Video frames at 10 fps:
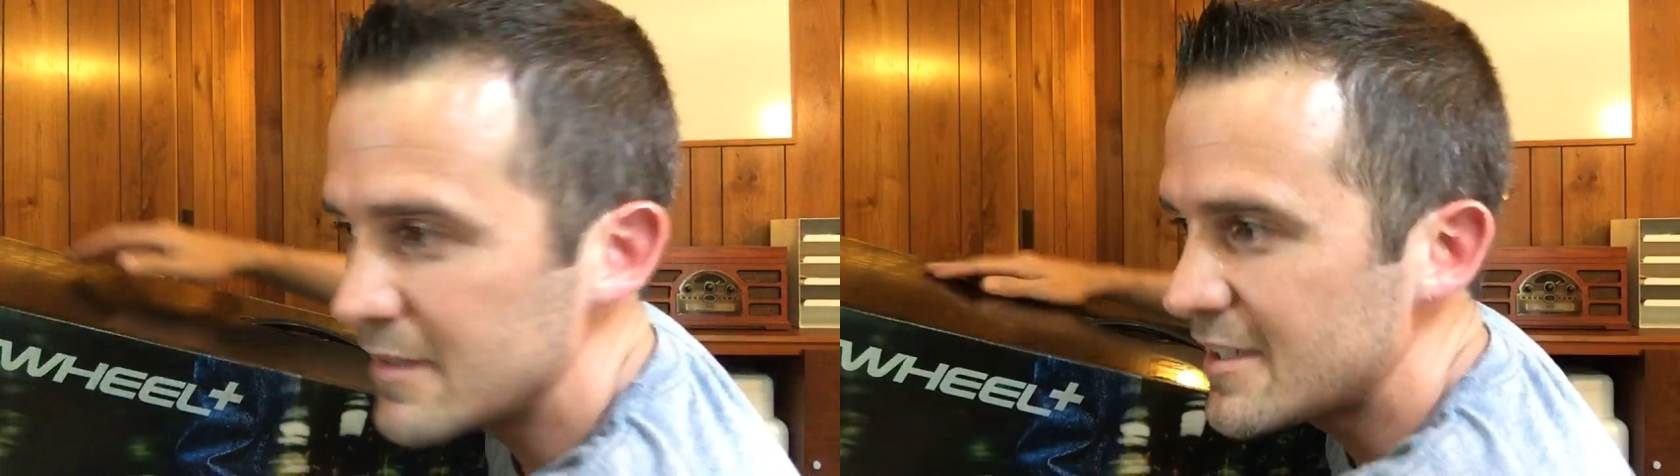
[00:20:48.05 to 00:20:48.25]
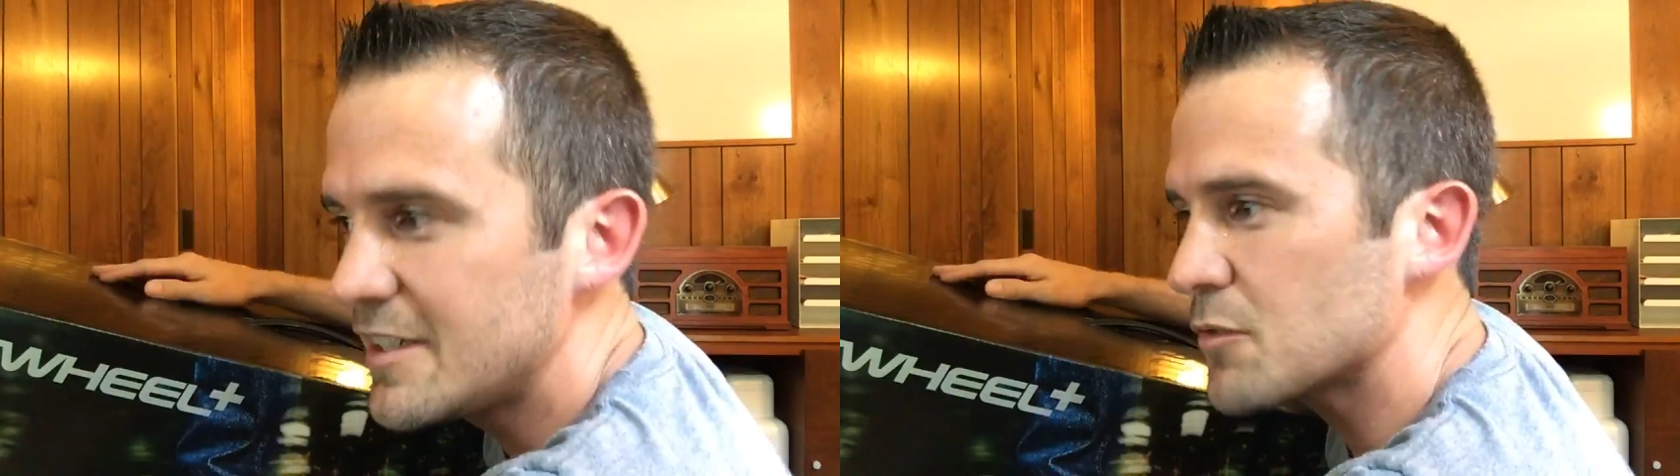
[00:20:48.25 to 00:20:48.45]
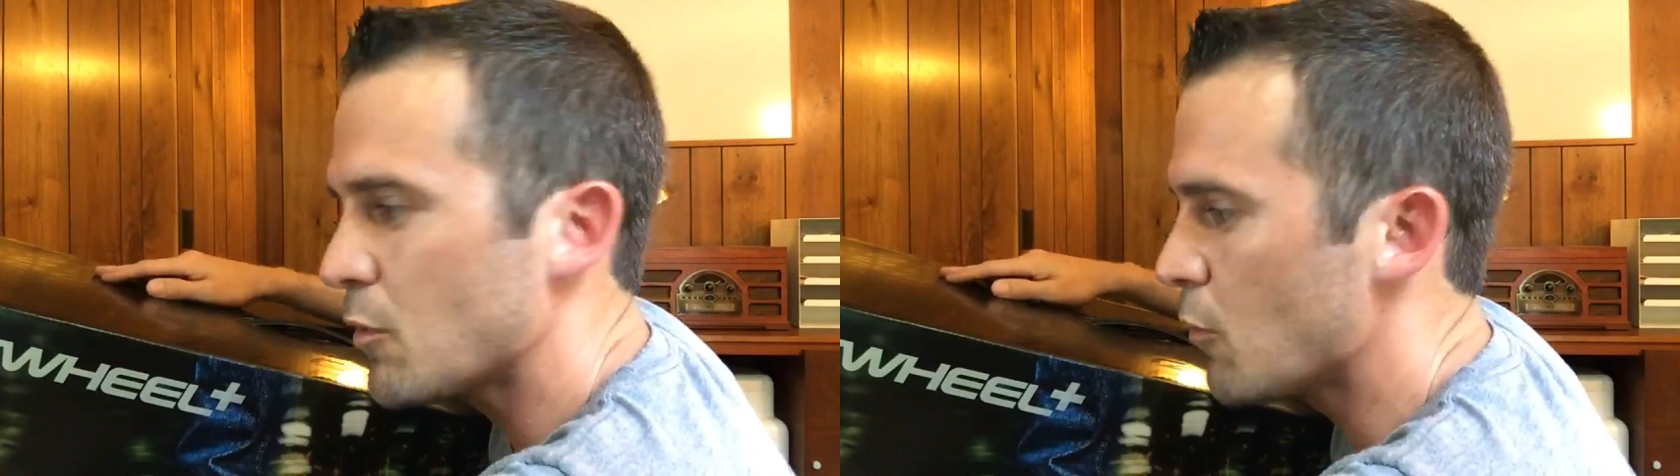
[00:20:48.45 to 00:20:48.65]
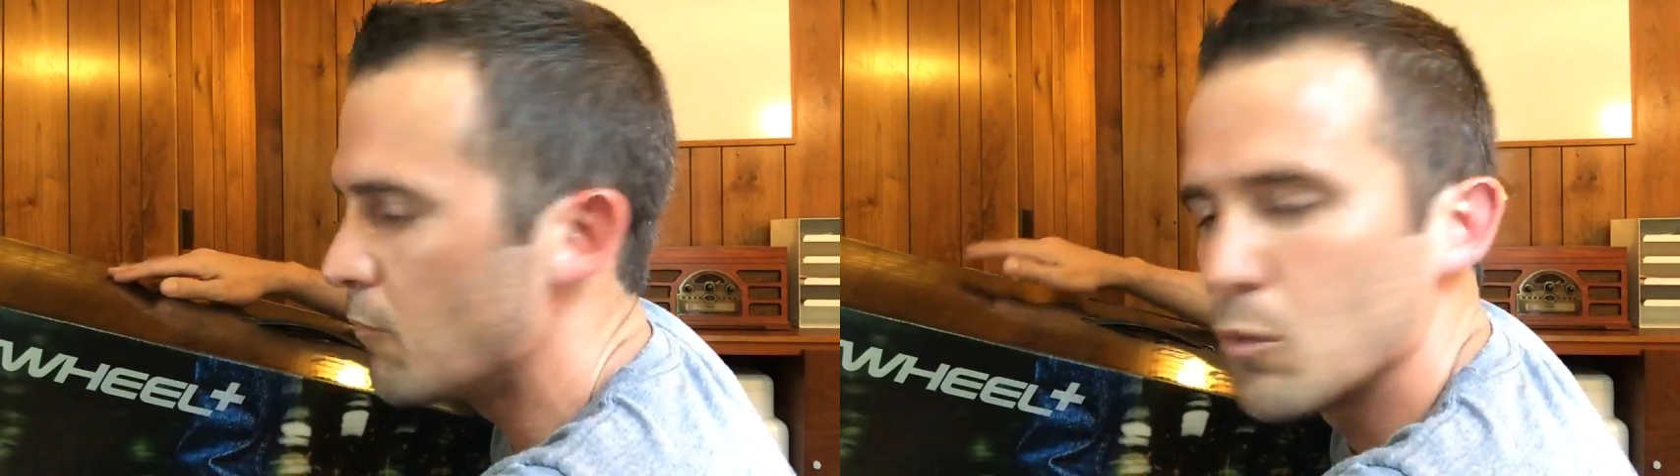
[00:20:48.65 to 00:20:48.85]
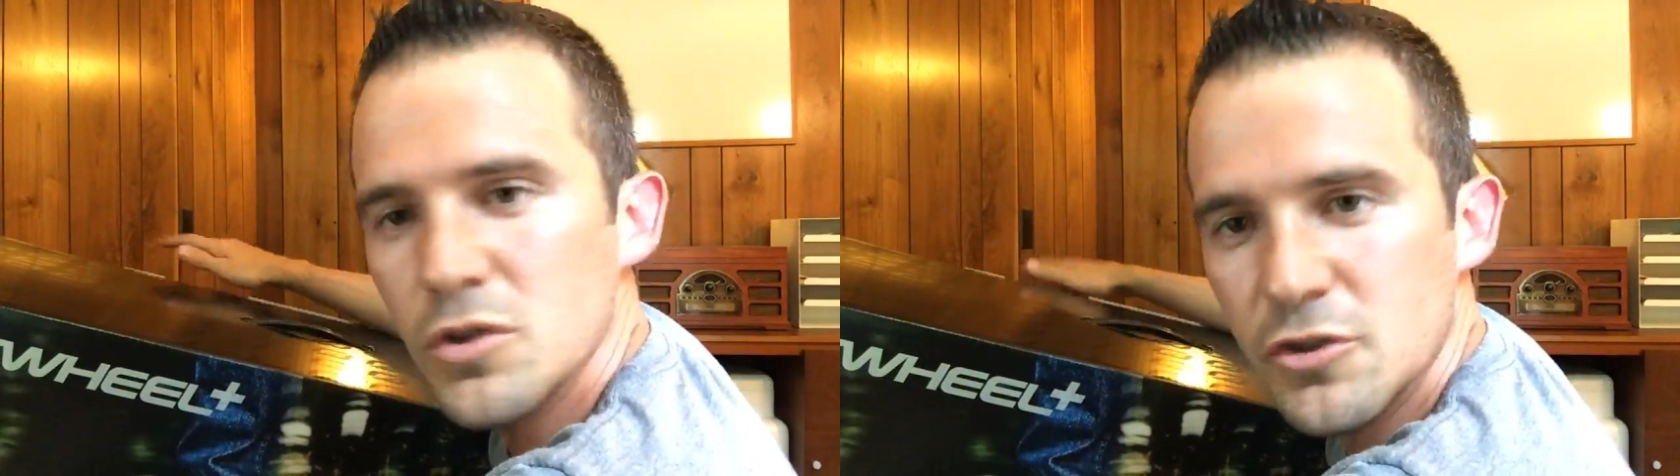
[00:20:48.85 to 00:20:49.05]
He just wrote
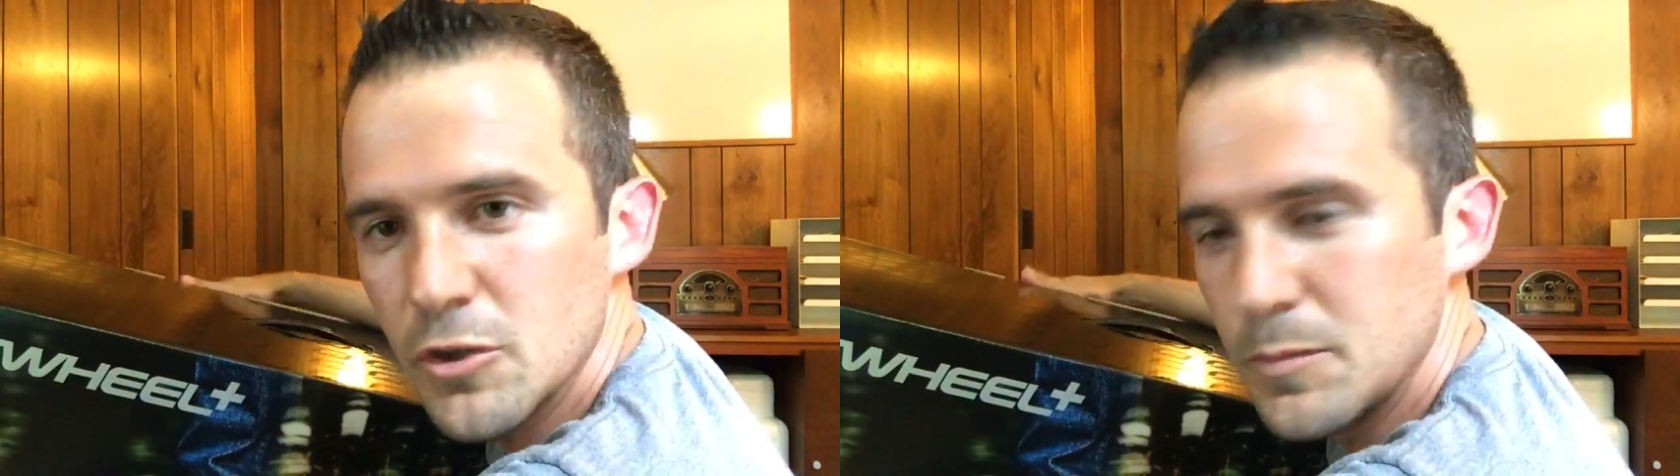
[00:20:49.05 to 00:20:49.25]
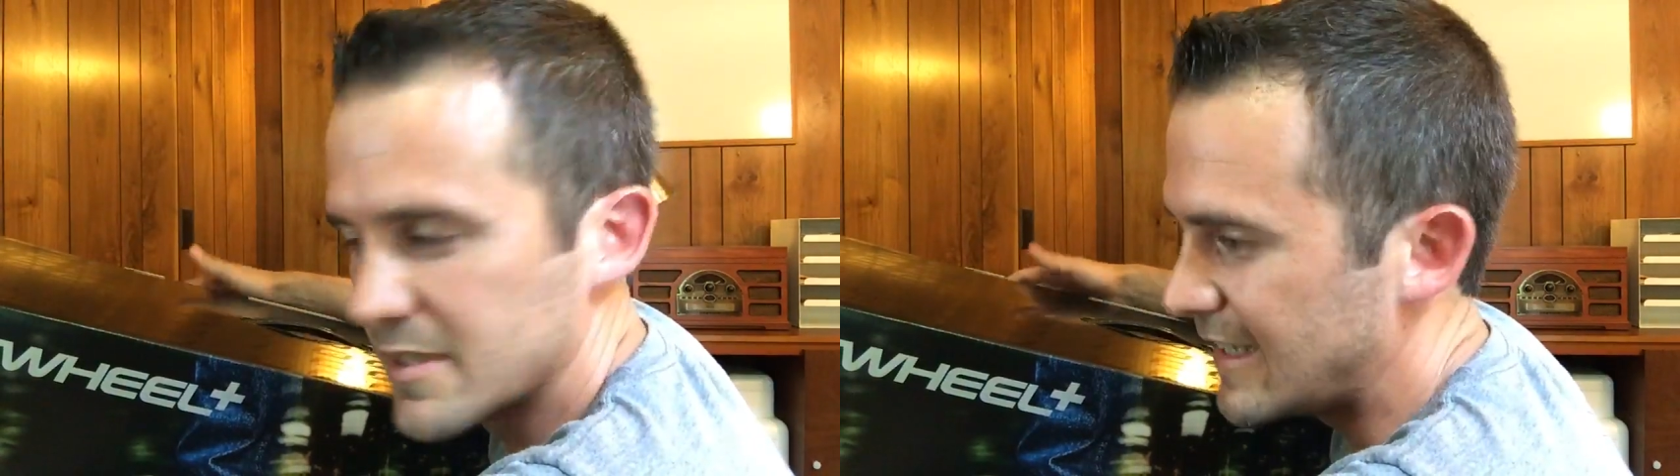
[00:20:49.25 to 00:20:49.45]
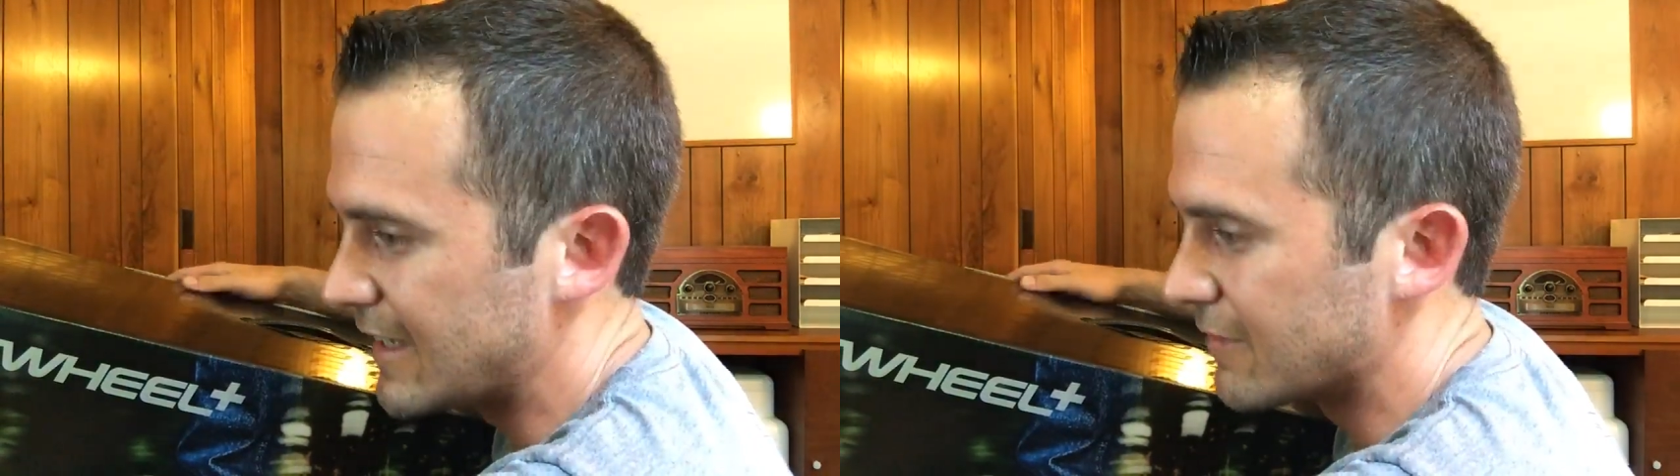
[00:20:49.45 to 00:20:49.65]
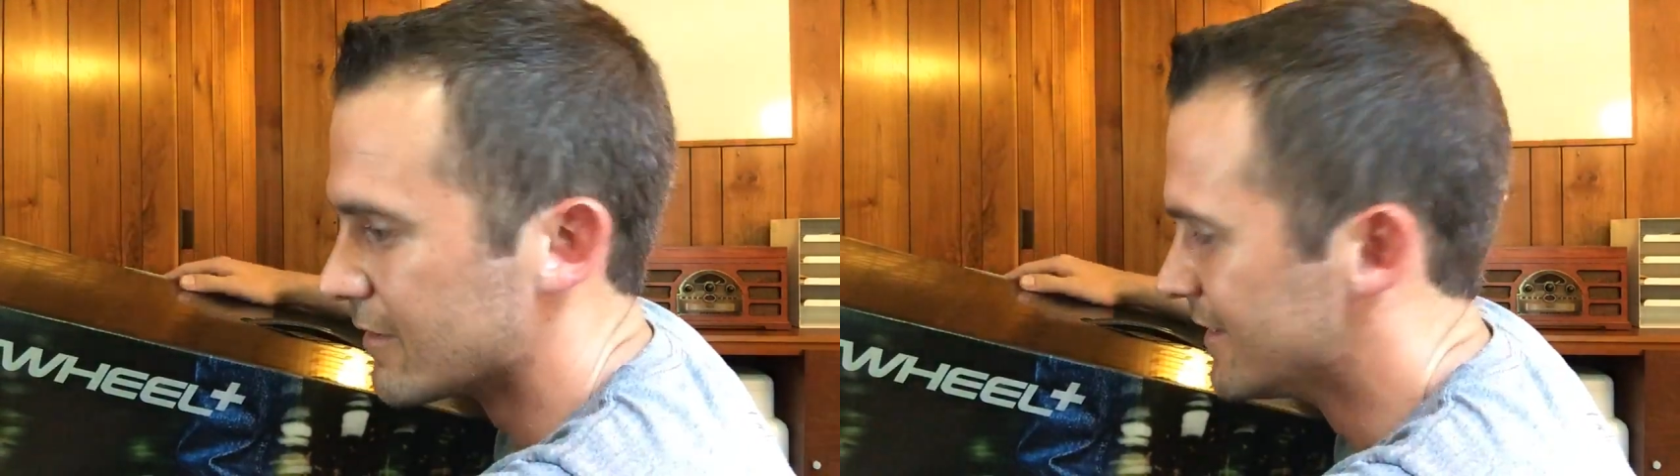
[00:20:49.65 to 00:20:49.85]
more Scuba Steve.